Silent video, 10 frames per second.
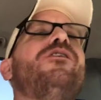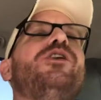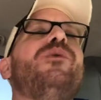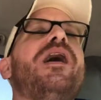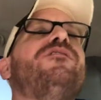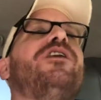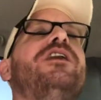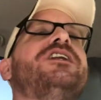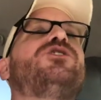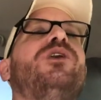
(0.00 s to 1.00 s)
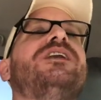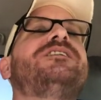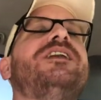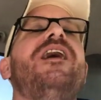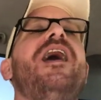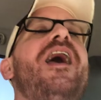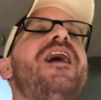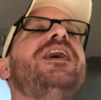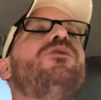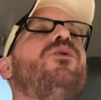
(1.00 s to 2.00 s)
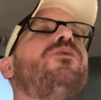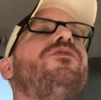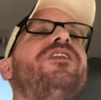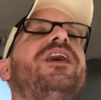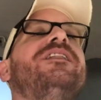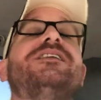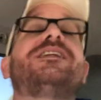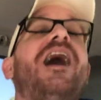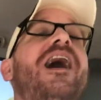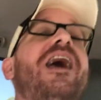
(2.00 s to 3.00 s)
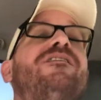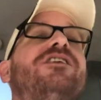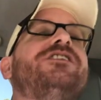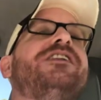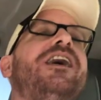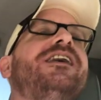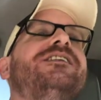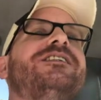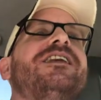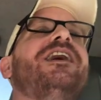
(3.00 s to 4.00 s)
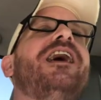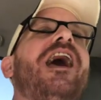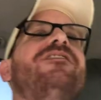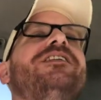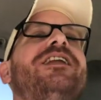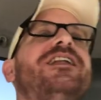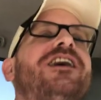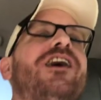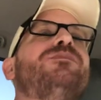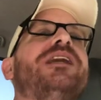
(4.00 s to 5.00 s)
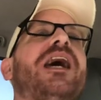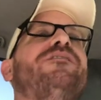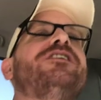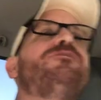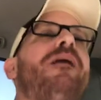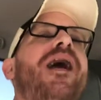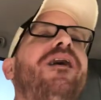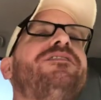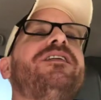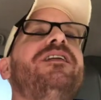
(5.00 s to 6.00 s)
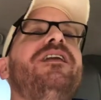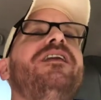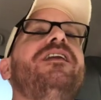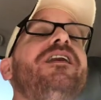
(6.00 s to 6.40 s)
How are you ever going to trust anything this guy ever says? Everything that comes out of his mouth